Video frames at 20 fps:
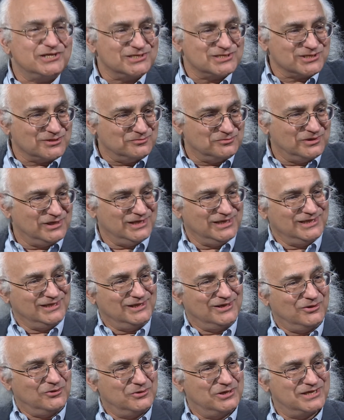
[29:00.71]
somebody,
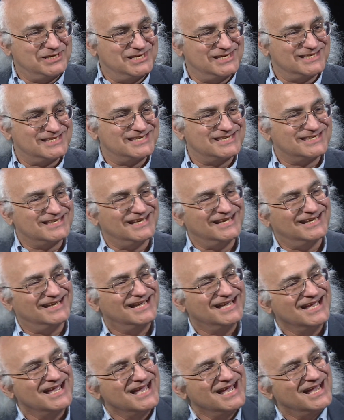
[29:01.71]
which is
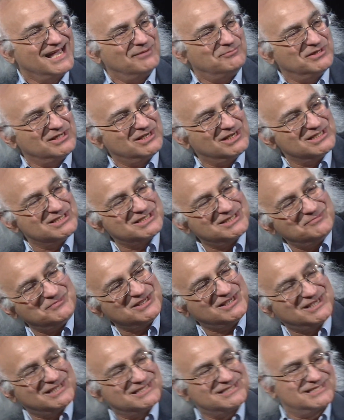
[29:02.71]

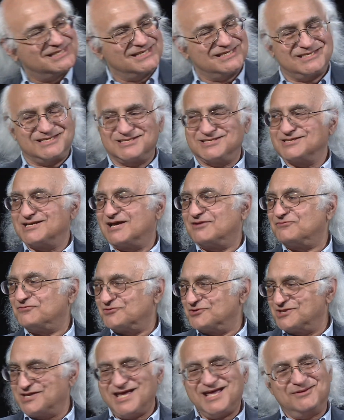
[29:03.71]
because this is not
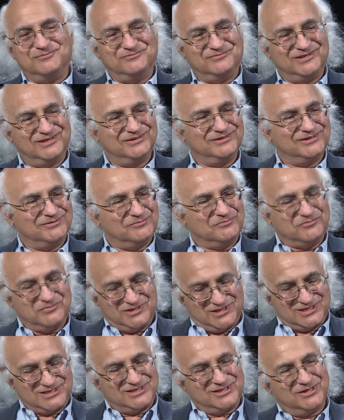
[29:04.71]
for them.
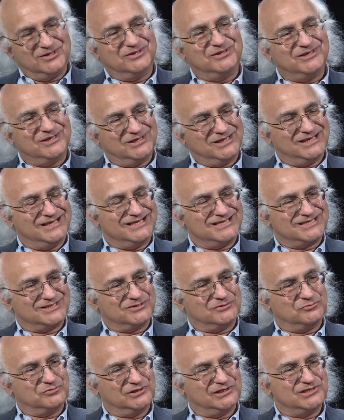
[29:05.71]
It's
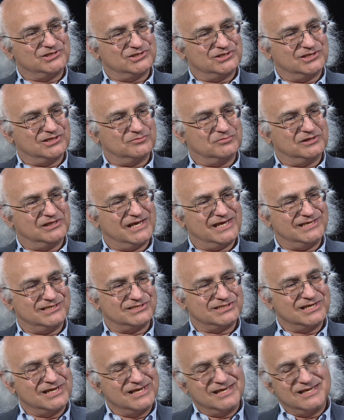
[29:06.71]
the religion of the
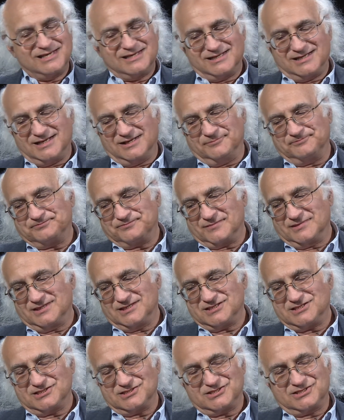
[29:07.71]
Malays. Now,
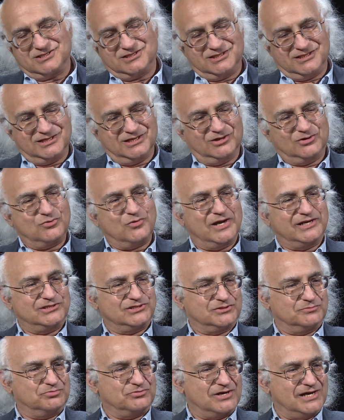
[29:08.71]
this is quite
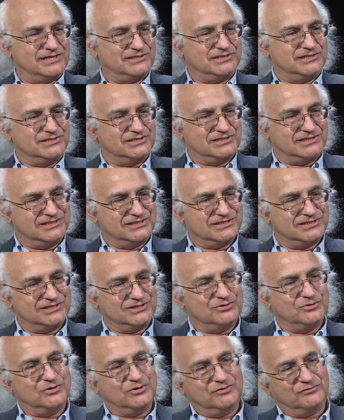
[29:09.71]
surprising, since
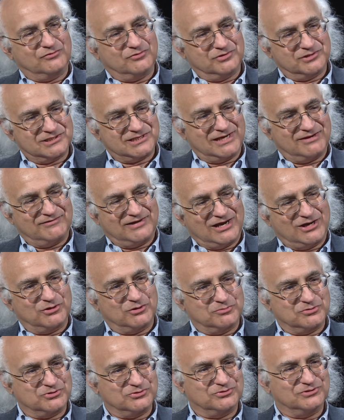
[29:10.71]
you, of course, have
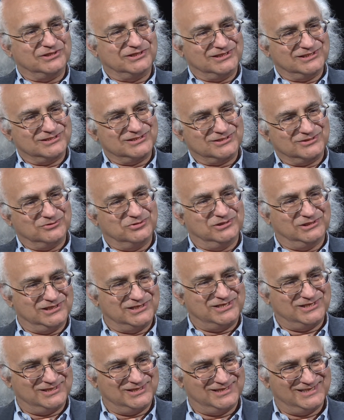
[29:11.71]
Arabs who think it's the
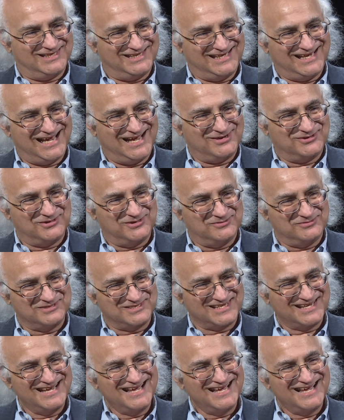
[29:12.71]
religion of the Arabs.